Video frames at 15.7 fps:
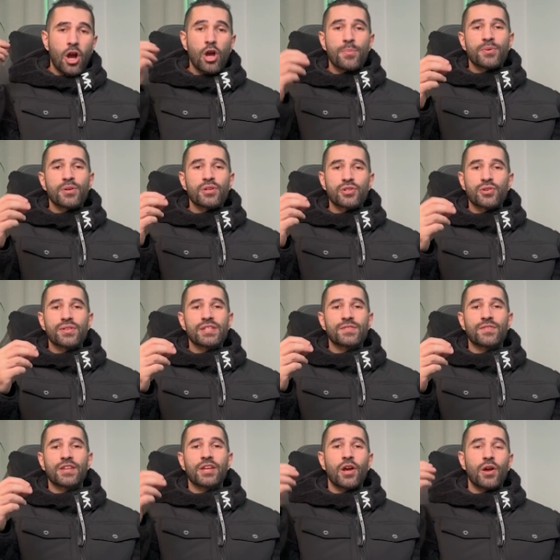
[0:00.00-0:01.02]
Hope you enjoy this
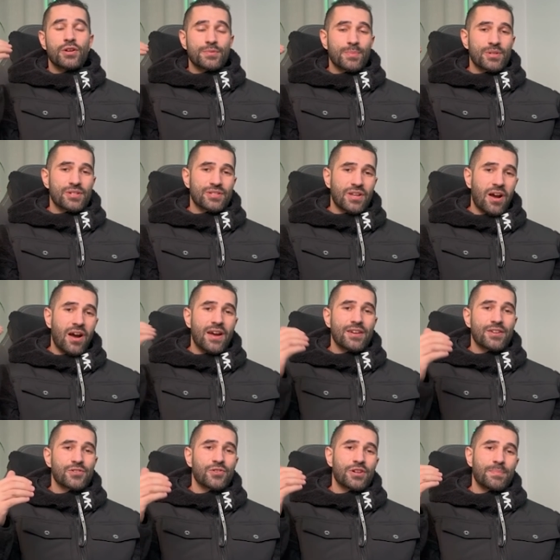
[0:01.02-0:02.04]
video as much as I
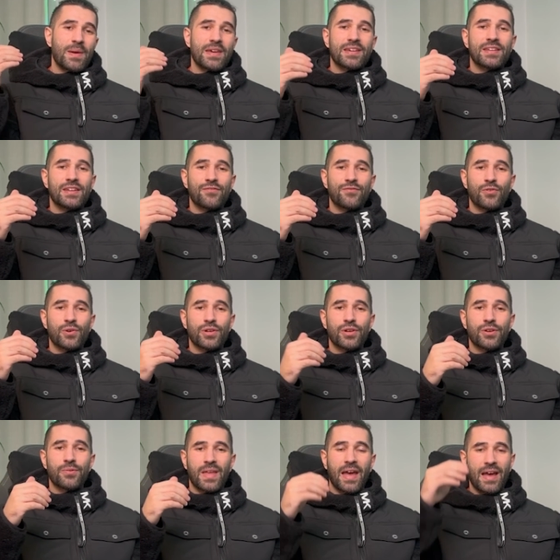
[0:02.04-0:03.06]
enjoyed making it for
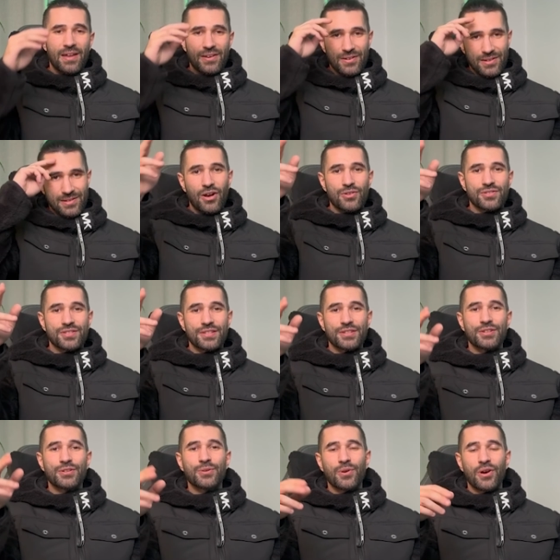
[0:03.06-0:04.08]
you, and I'll see
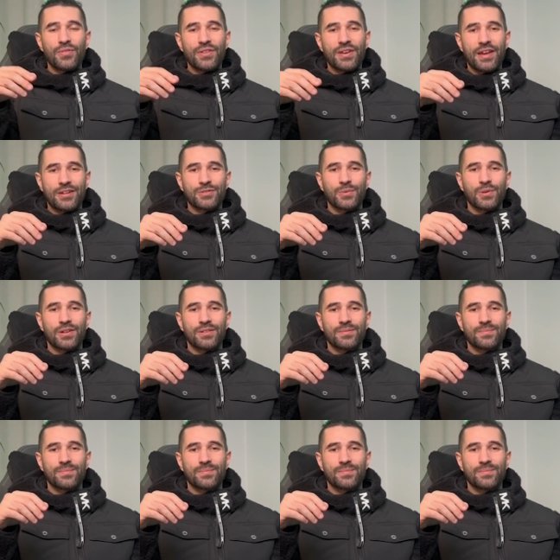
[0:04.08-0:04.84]
you on the next one.